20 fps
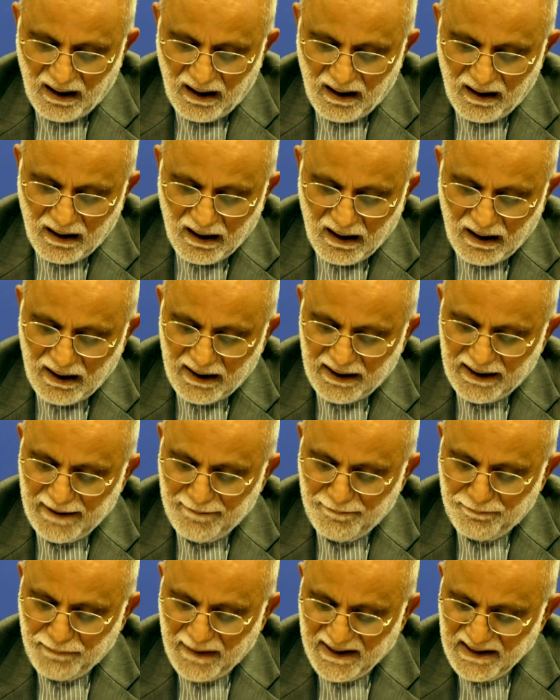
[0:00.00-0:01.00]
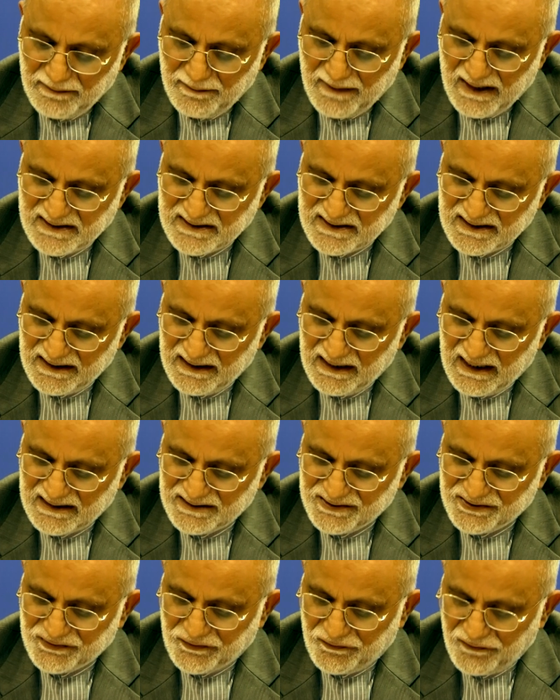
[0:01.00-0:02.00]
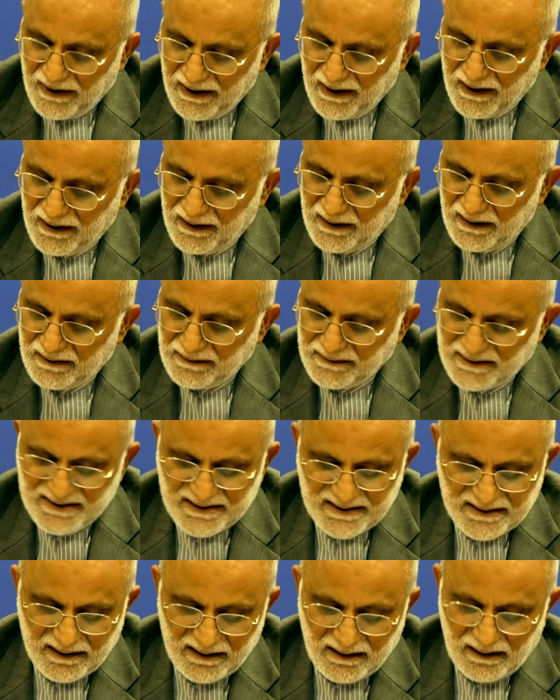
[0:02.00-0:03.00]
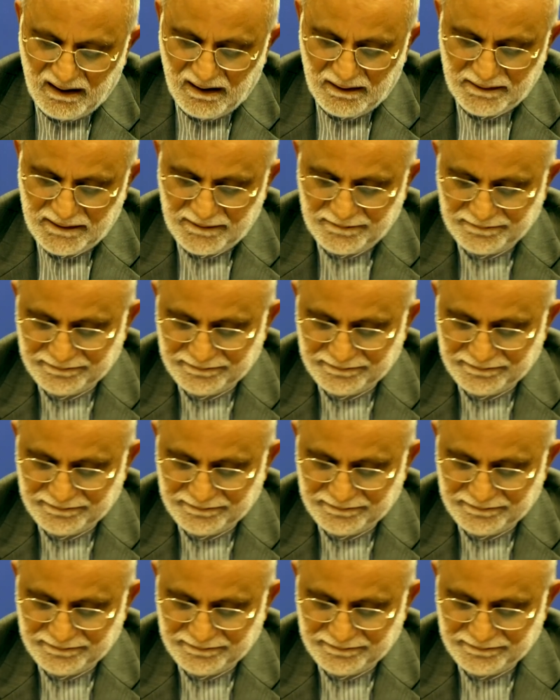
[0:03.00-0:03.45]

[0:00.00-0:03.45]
are impediments in its way in this regard.